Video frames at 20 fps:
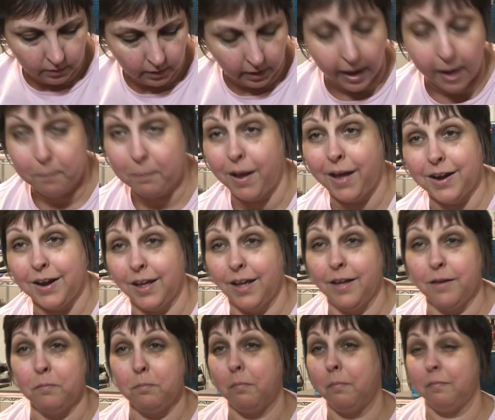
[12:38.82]
I bought
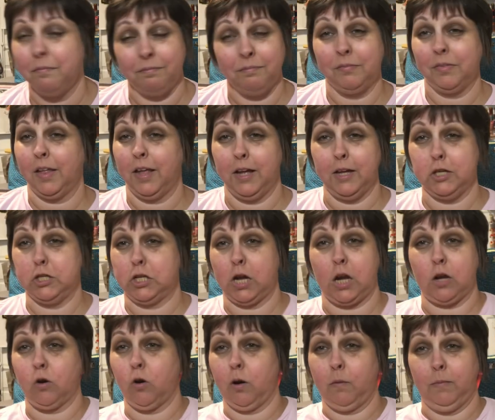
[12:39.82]
a, a
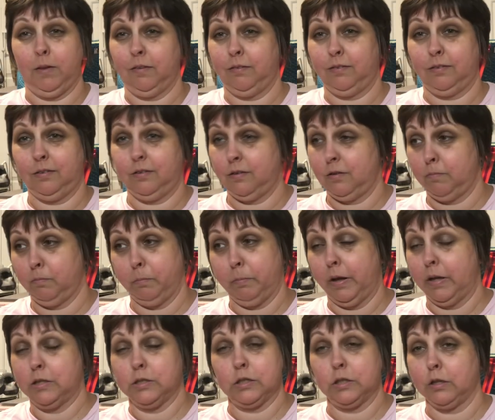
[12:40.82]
ginormous
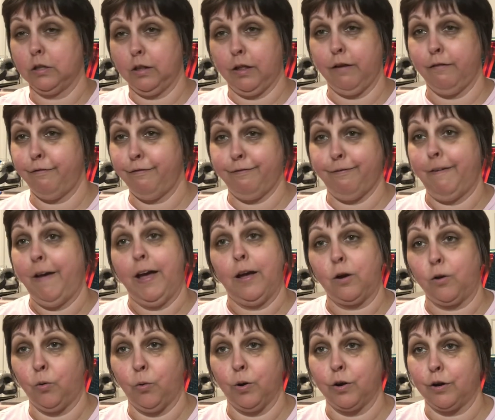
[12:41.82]
bundle of fat
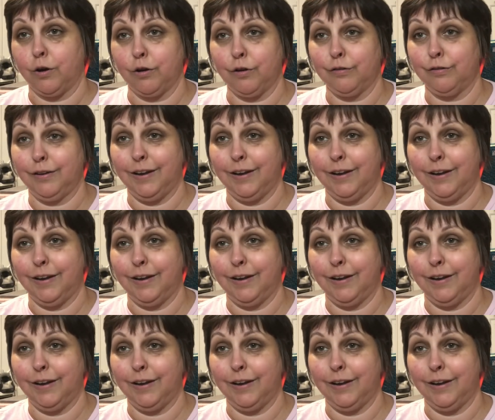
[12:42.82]
quarters,